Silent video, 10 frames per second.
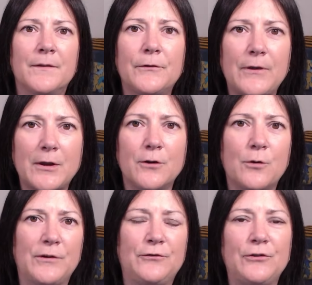second
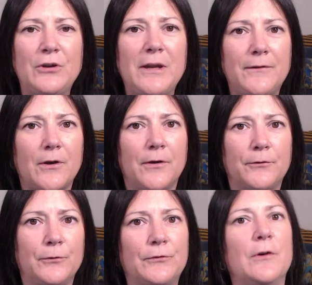question you need to
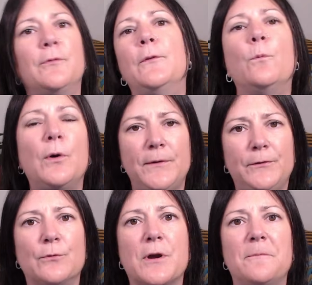ask yourself is, what
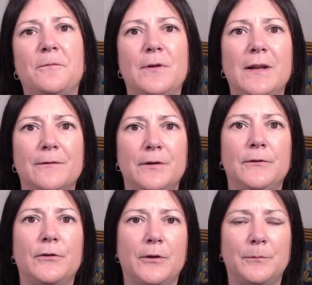is your comfort level
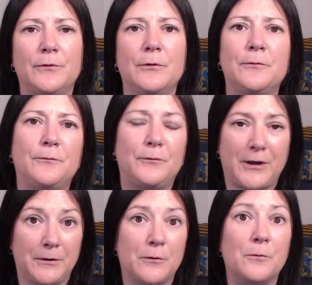in terms of
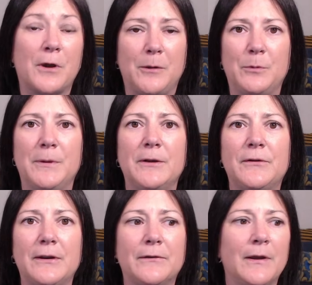technical
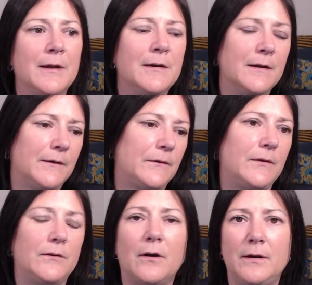capabilities? As I
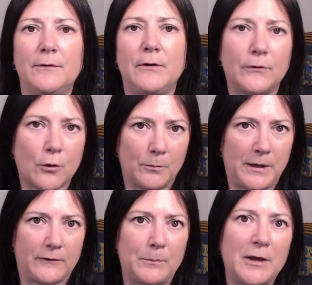said, GoHighLevel is a
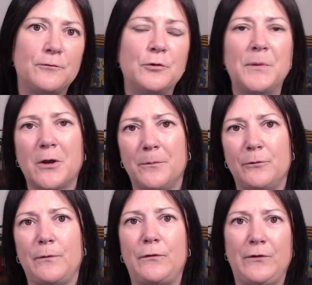complex platform. It
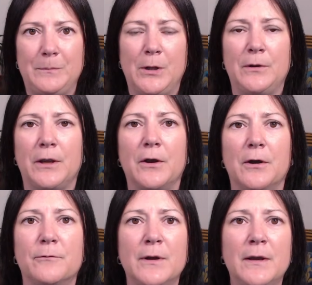comes with a steep learning
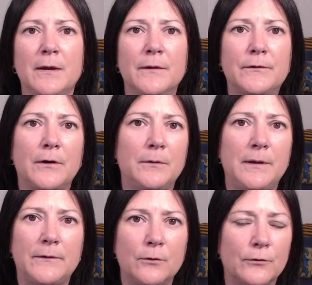curve. So
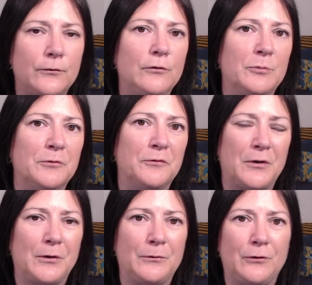it's not suitable for
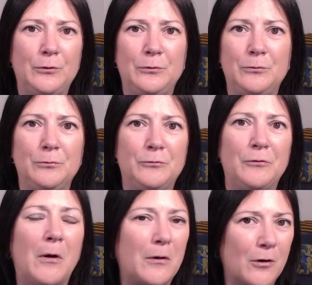those who
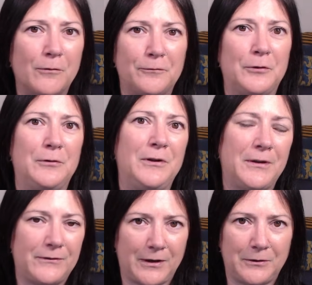aren't confident in
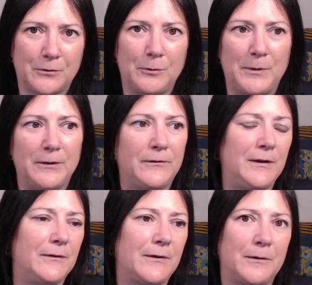their technical
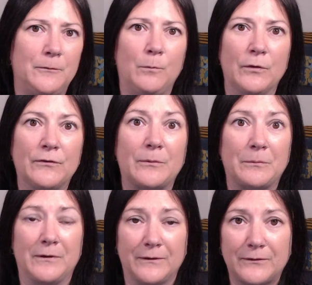abilities and want
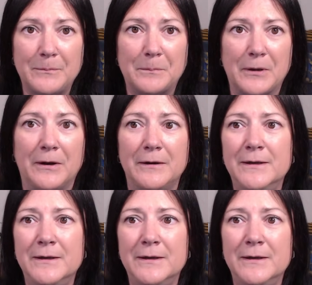something simpler.